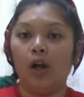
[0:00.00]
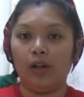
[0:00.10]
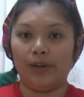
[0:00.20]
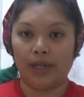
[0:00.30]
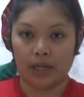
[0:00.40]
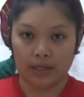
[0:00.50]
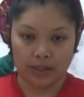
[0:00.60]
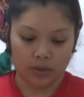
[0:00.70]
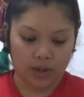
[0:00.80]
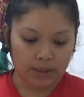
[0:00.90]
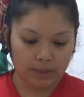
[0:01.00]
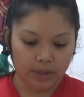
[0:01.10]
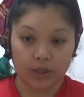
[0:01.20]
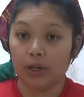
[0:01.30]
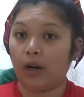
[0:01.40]
Alright guys, so I'm going to
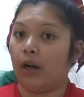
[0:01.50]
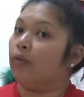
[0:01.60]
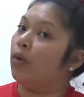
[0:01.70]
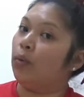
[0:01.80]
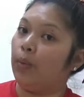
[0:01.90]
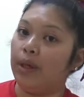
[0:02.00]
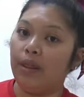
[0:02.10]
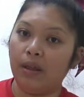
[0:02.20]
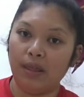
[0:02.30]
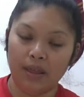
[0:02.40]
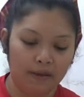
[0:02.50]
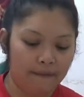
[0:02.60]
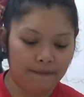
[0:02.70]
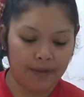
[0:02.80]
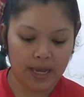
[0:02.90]
start off with the
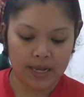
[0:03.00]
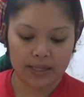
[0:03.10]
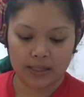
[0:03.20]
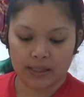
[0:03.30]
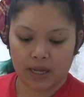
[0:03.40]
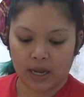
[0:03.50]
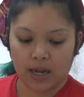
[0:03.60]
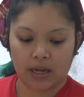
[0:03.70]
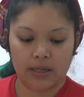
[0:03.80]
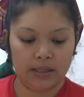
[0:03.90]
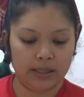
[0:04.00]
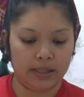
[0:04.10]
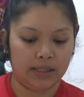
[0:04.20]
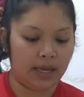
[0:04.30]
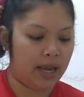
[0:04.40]
face, and
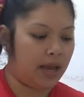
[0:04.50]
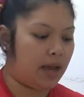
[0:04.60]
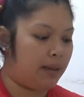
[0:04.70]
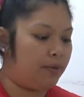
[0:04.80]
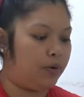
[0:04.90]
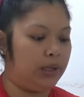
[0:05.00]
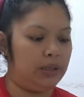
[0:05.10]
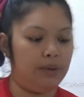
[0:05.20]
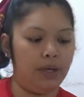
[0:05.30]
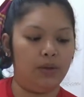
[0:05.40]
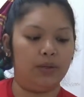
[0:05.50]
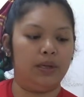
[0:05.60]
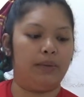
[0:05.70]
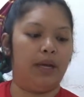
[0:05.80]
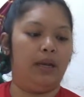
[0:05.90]
today I'm going to be
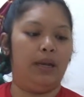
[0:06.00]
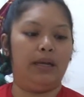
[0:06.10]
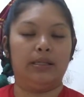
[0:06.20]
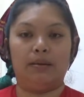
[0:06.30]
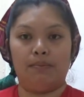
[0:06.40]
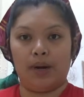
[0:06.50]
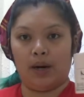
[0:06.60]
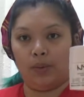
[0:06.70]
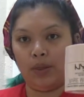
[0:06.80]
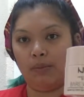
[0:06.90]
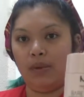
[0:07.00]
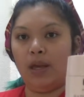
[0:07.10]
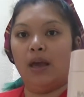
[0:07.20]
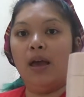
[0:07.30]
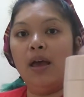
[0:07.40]
using my NYX Bear With
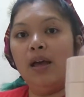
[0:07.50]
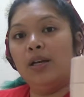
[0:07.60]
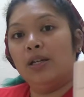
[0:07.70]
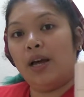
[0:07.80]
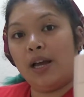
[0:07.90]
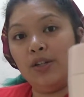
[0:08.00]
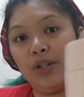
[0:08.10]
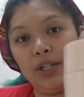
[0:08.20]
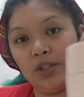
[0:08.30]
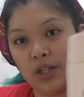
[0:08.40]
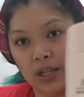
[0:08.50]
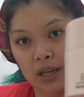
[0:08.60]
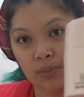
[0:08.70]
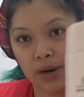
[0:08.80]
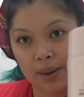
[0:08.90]
Me Hydrating
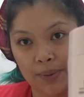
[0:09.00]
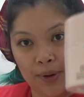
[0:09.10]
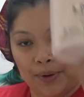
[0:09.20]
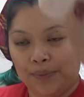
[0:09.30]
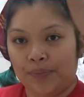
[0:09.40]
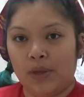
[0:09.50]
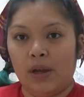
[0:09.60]
Jelly Primer